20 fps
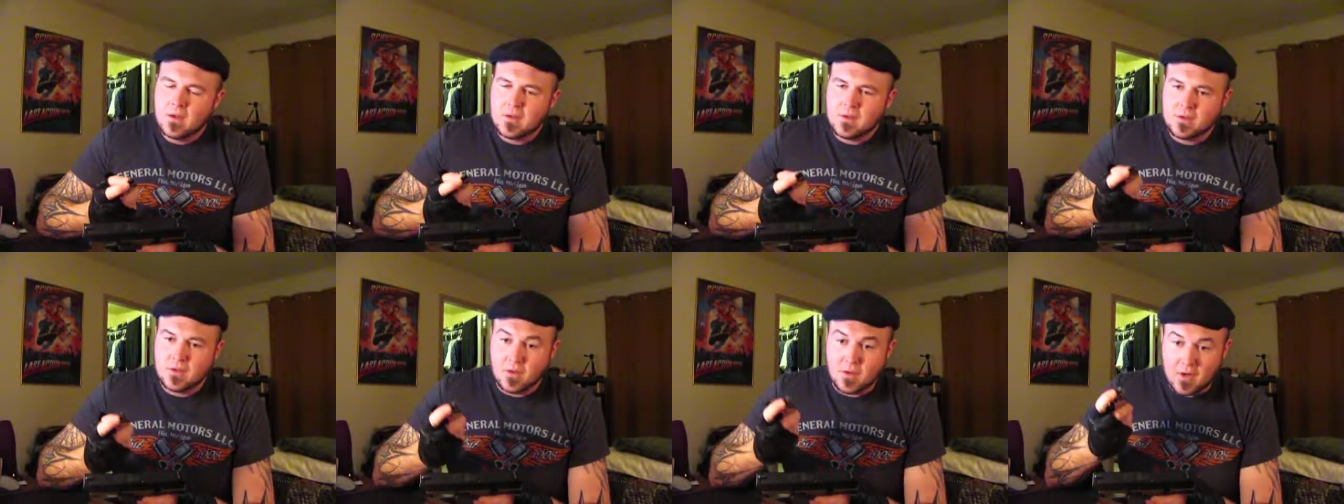
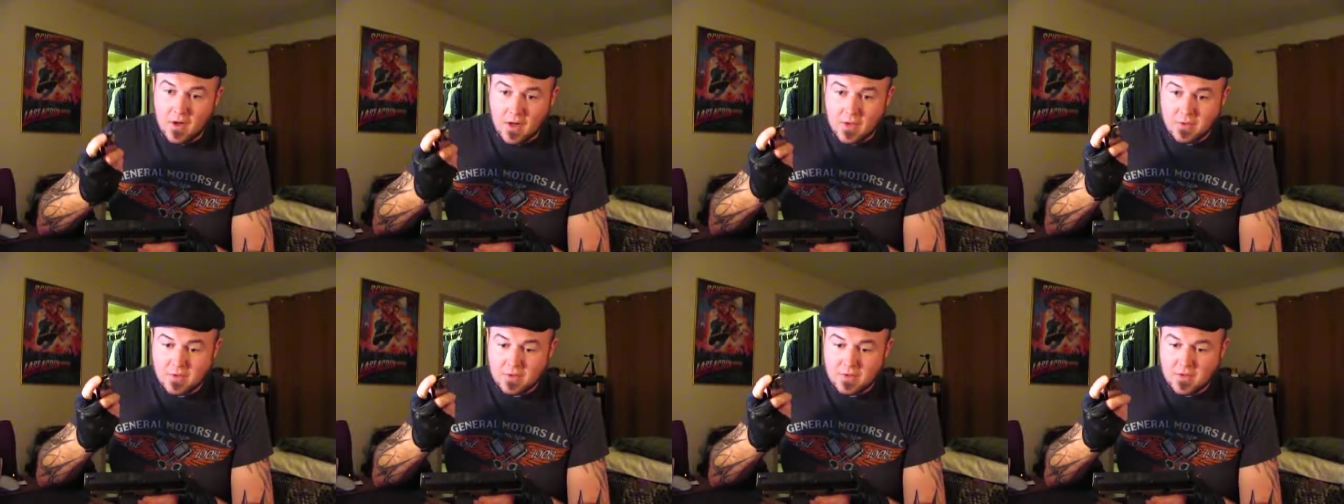No
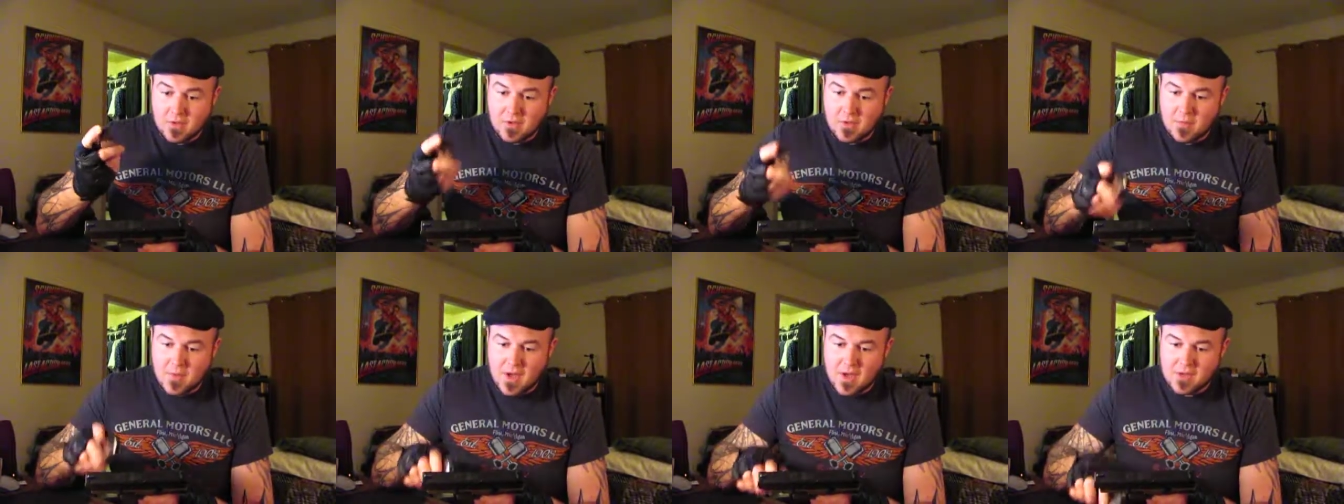cartridges in
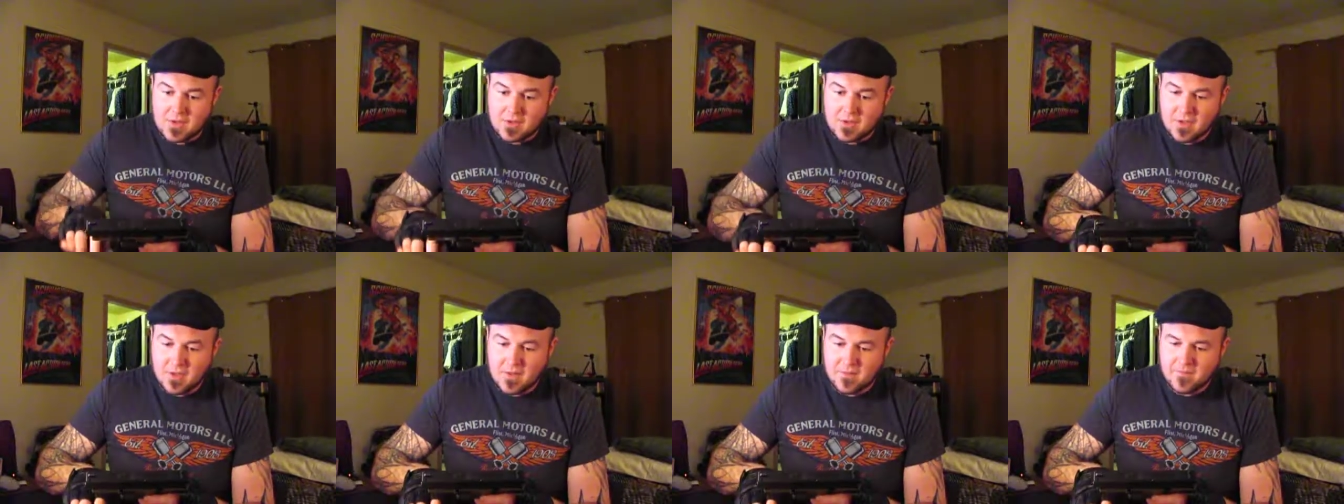the
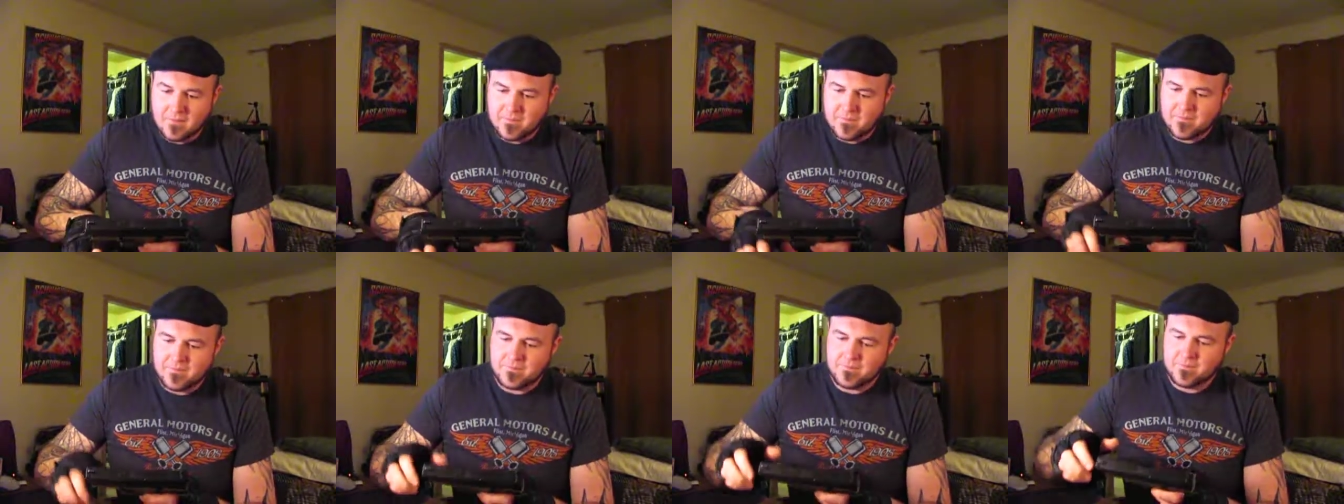magazine.
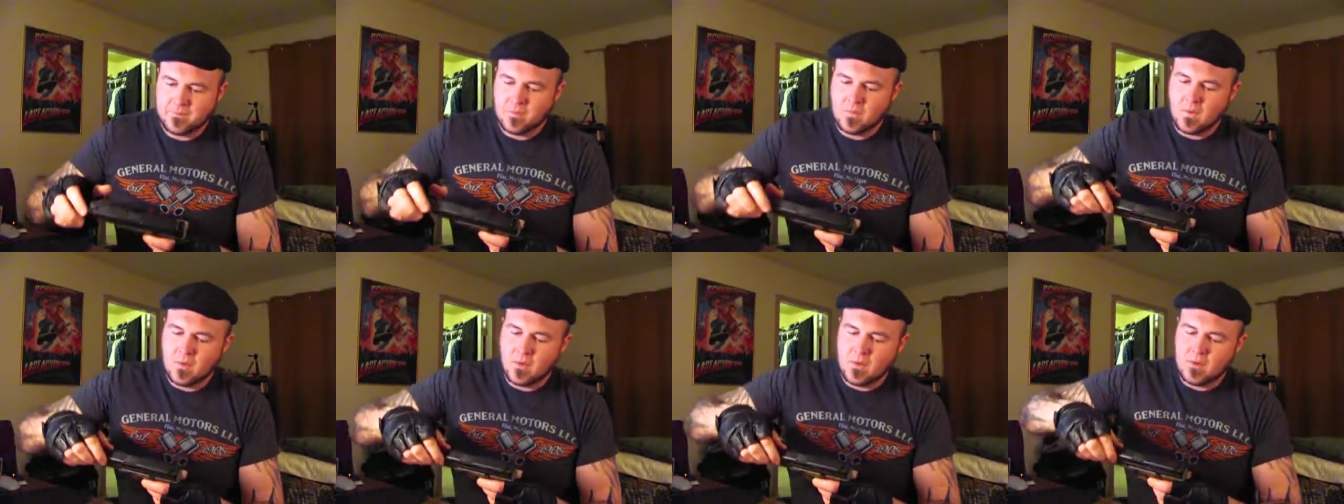
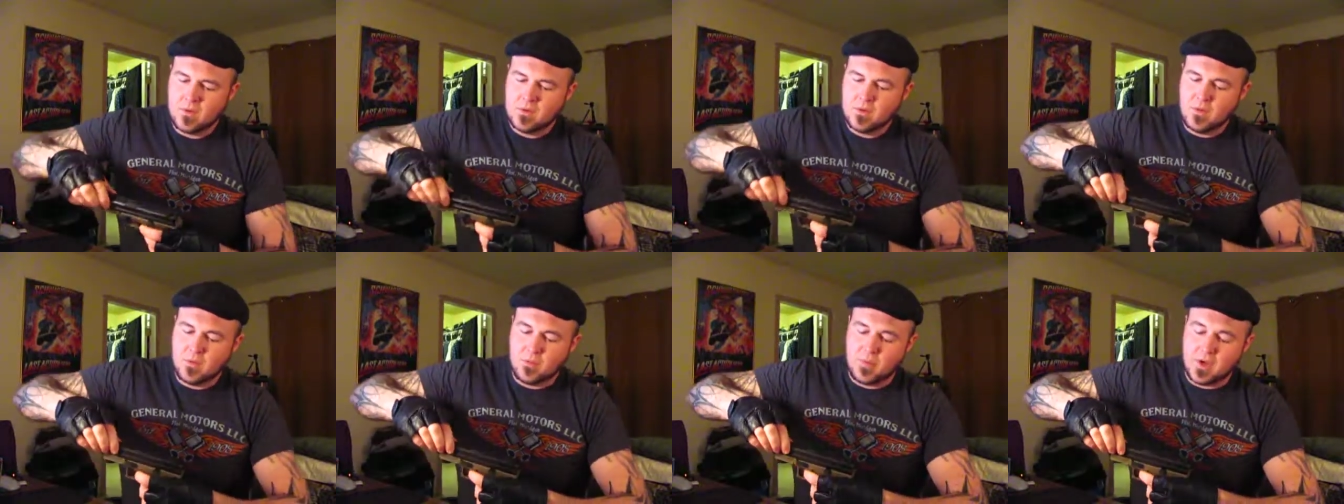
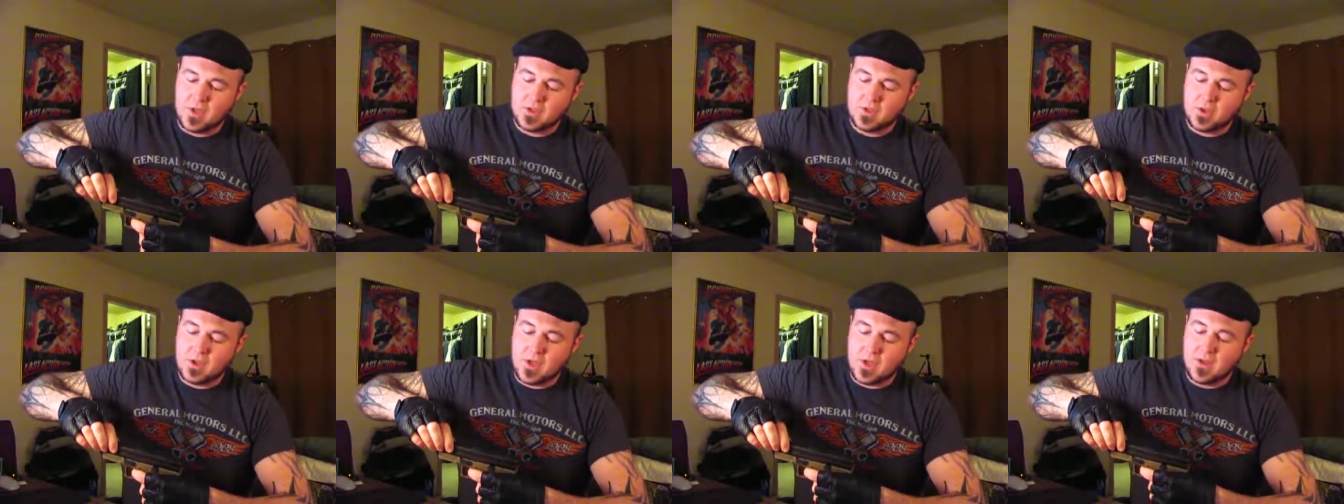Do a press
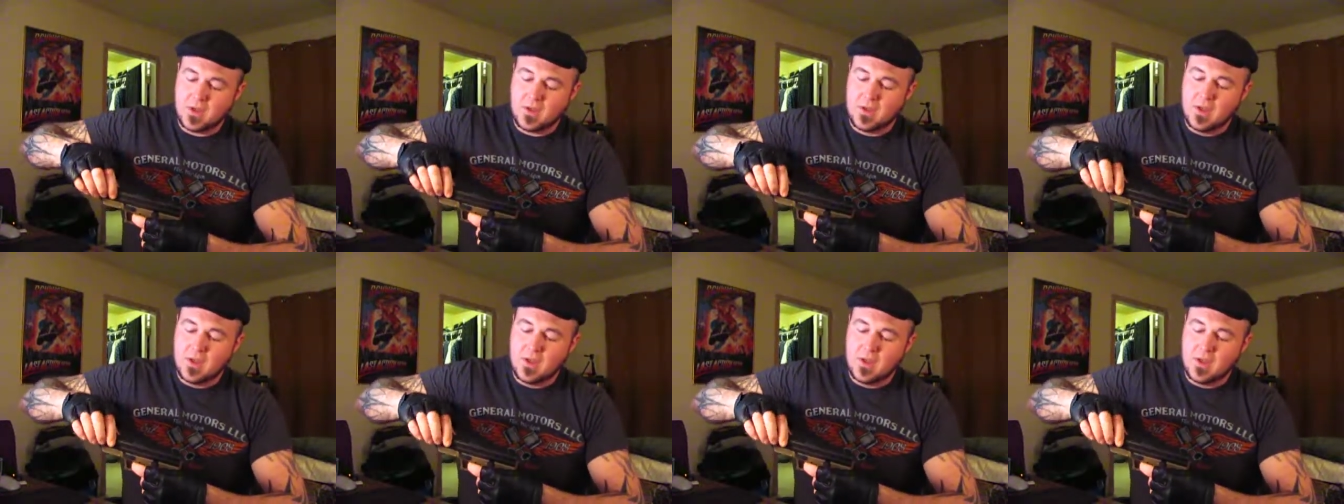check.